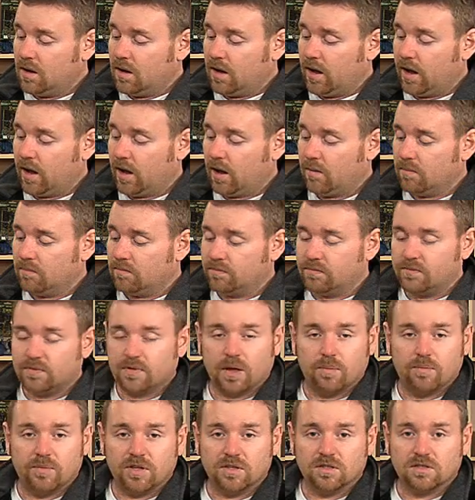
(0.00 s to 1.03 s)

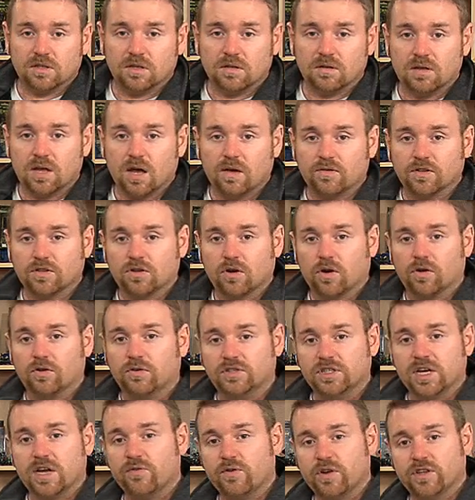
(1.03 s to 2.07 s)
That means that the Avatar who
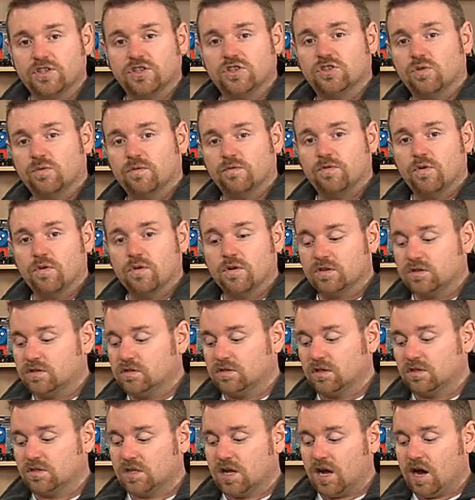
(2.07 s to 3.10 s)
generates its own focus
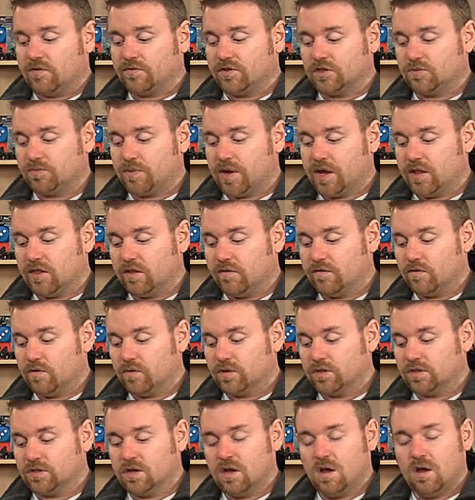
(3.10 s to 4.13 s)
doesn't have to spend the
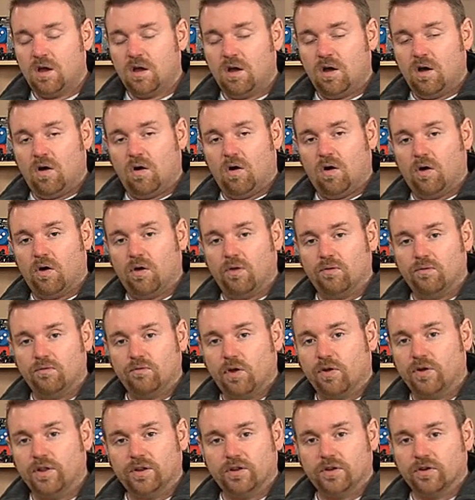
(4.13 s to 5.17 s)
focus on
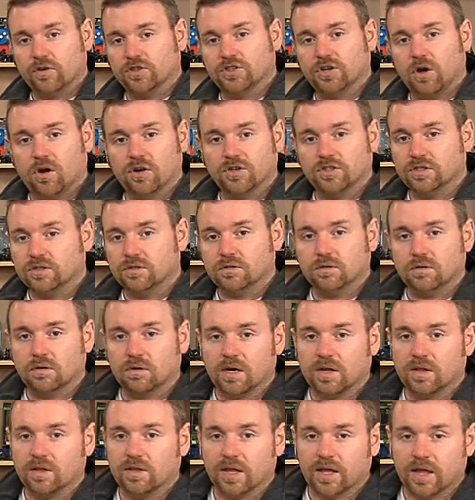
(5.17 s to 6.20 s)
running or charging
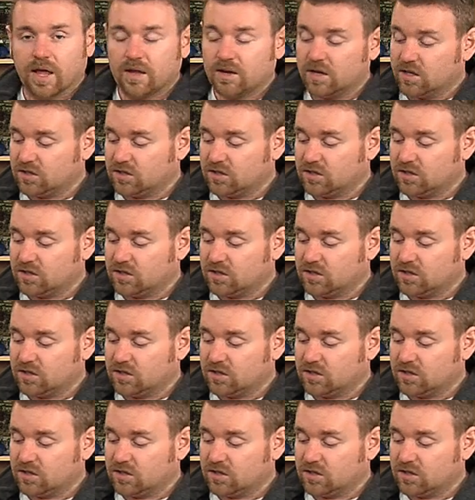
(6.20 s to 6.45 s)
or anything like that.